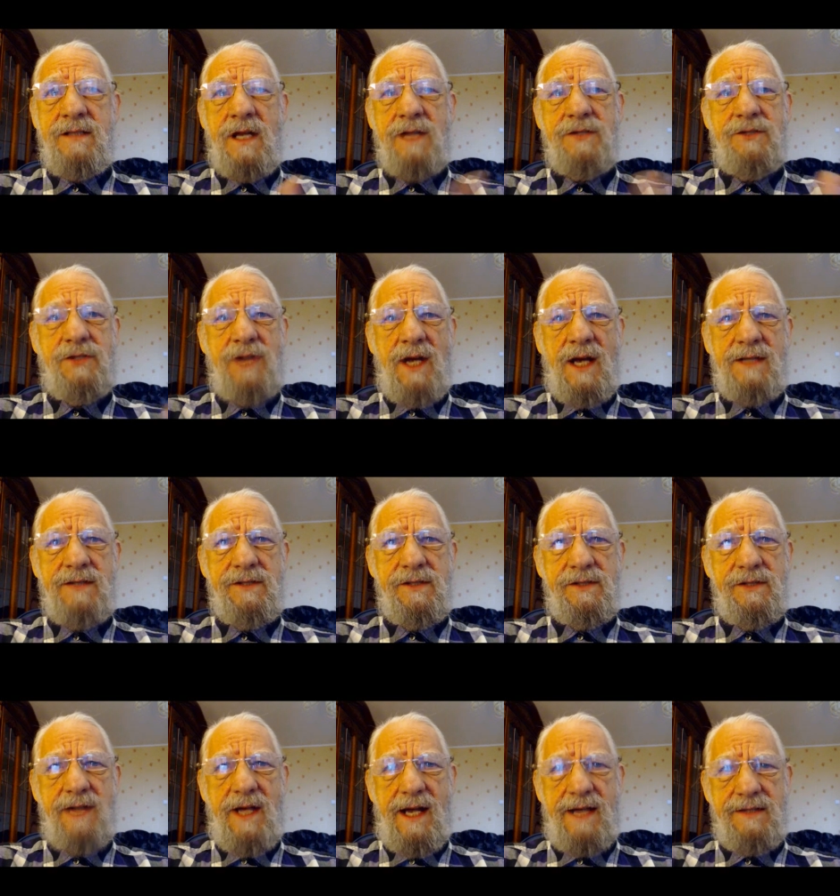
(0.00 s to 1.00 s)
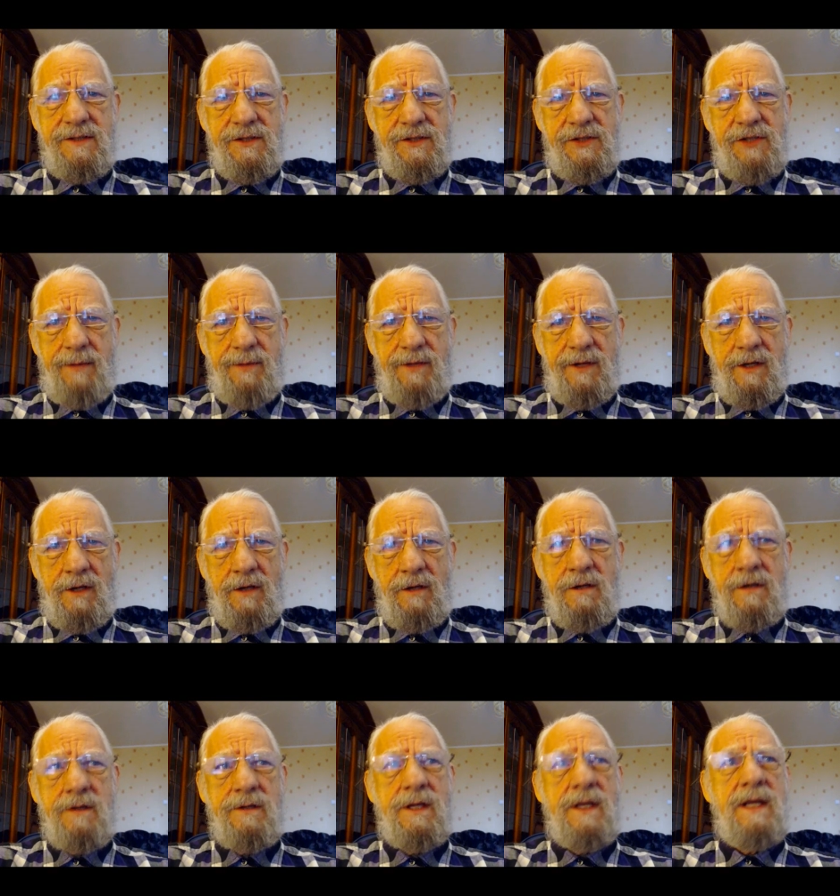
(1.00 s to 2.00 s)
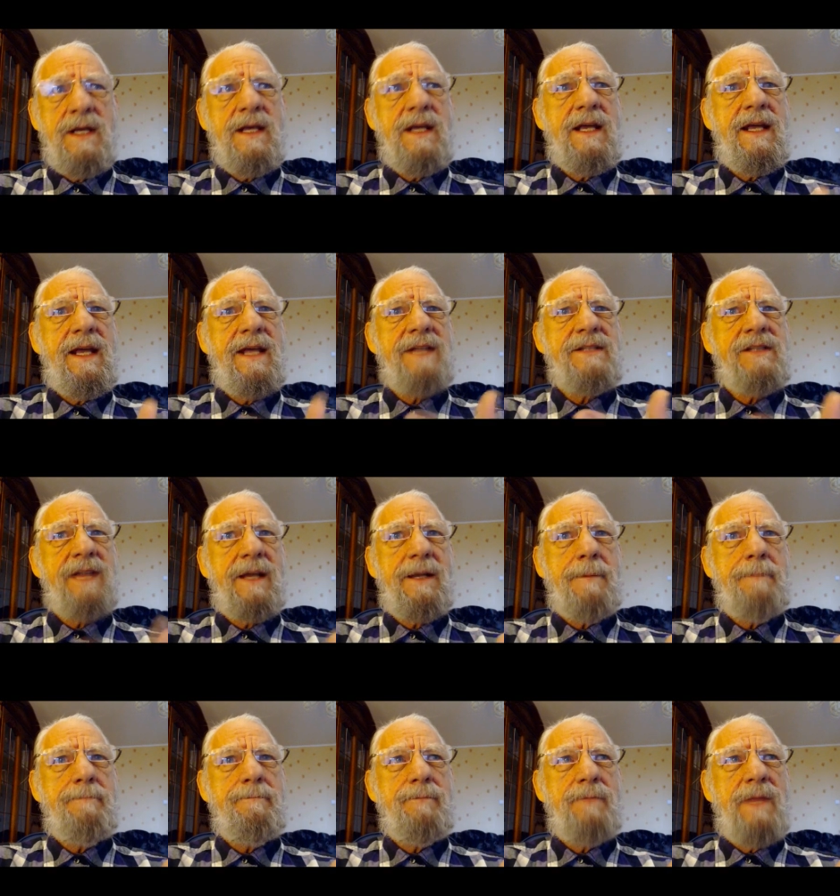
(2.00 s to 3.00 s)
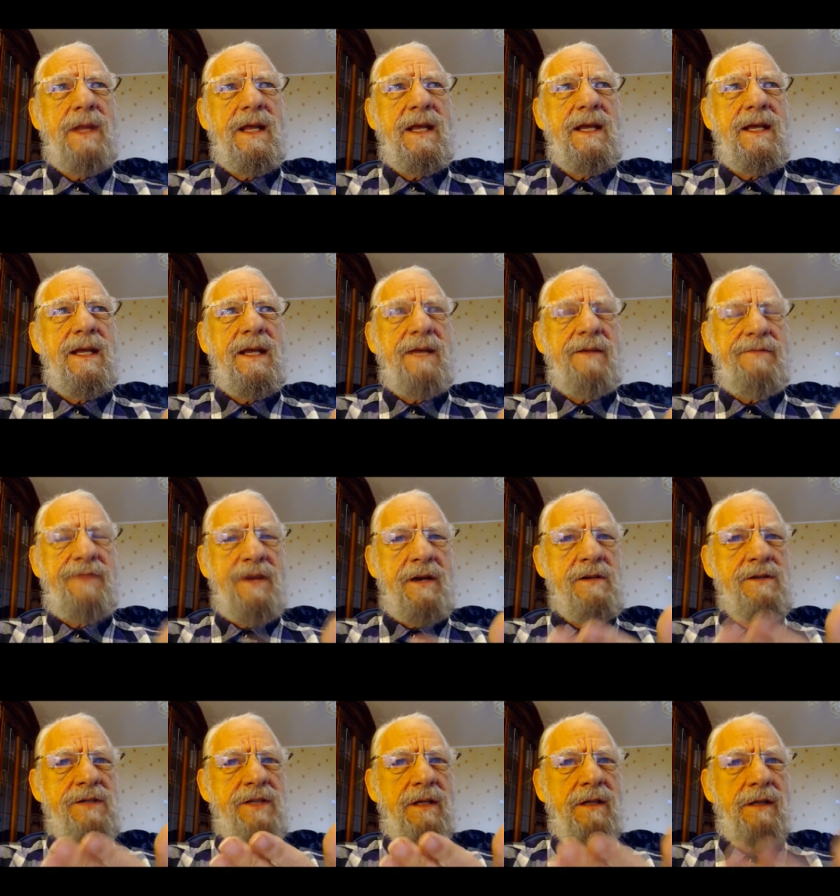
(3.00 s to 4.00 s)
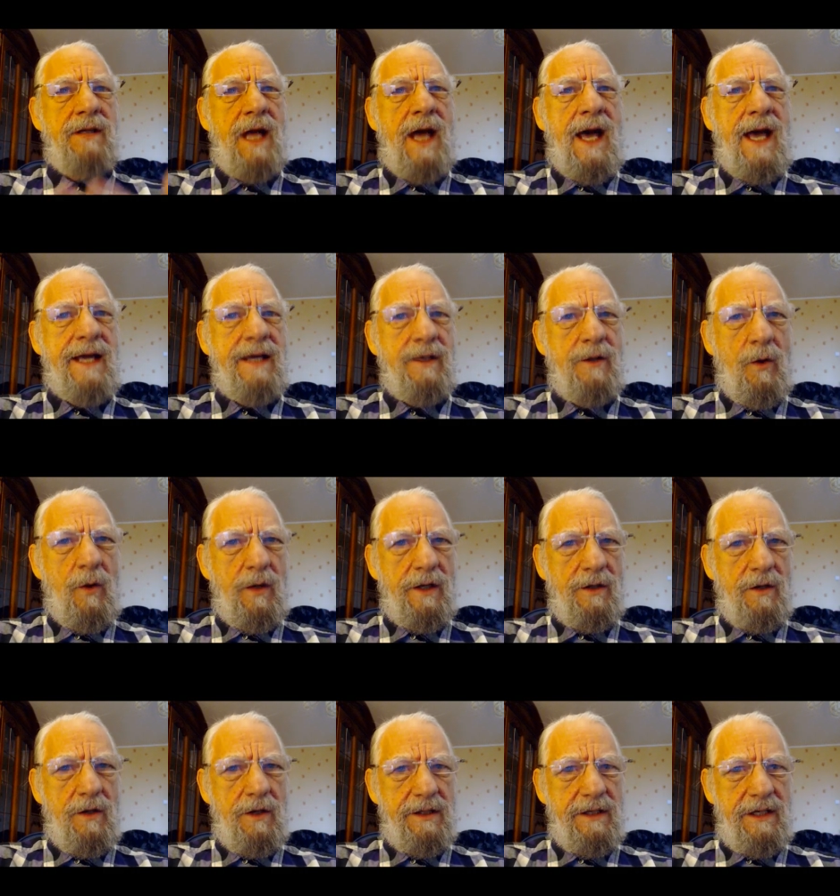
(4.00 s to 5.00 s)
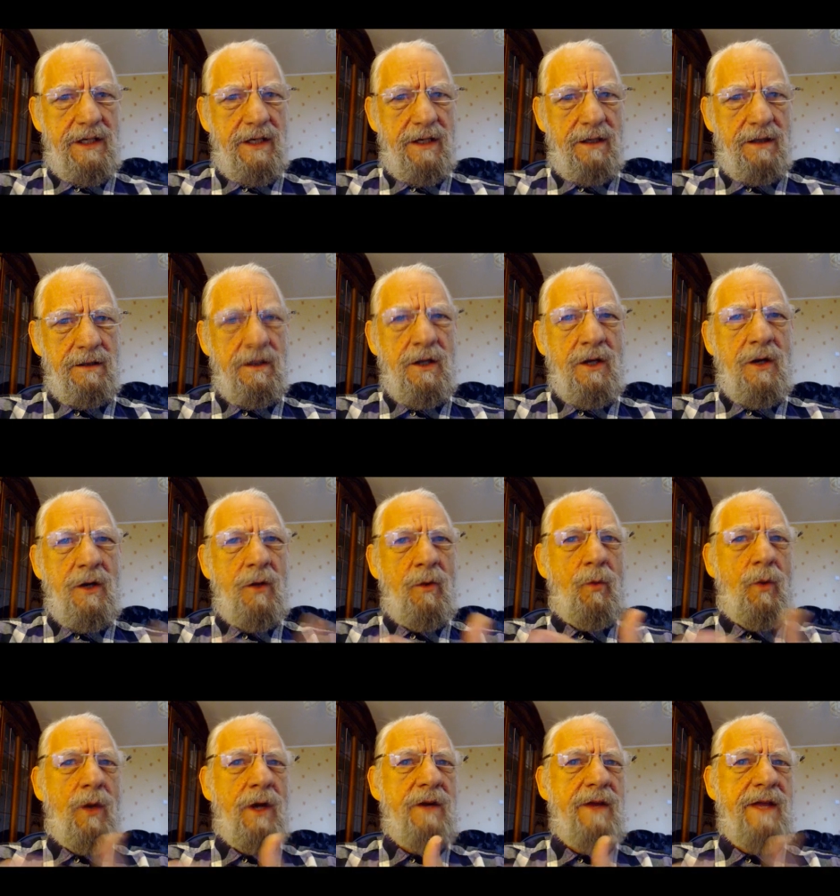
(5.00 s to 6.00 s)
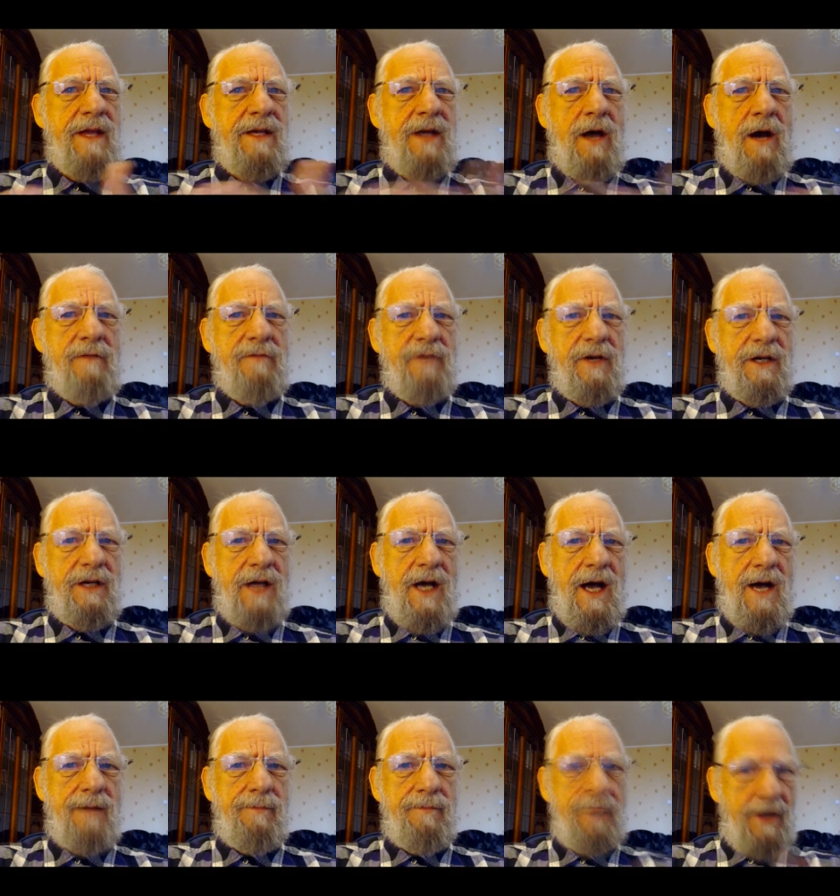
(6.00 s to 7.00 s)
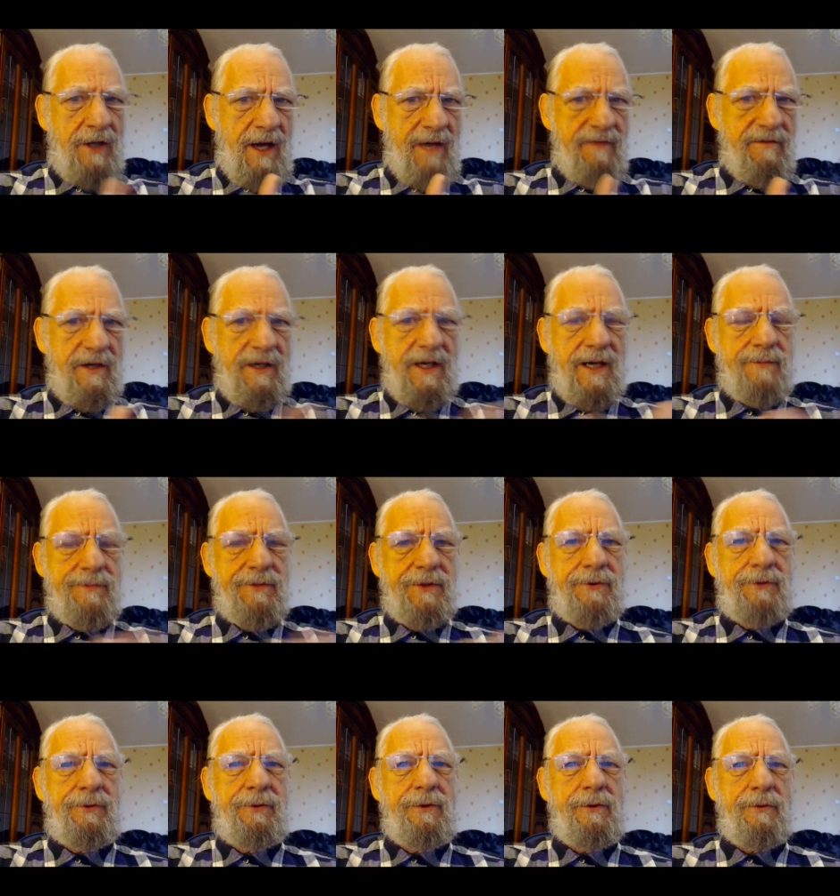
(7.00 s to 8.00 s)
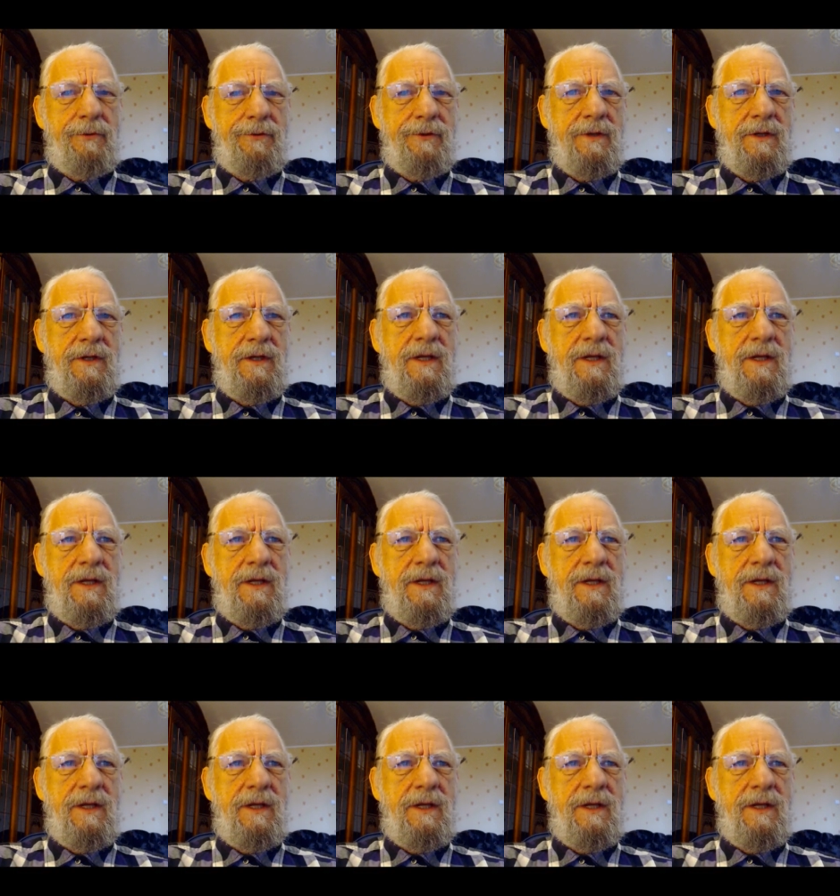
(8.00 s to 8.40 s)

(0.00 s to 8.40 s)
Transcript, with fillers: not just the size and shape of the earth. It's like if there's a lie going on here, what are they covering up? They're covering up the truth.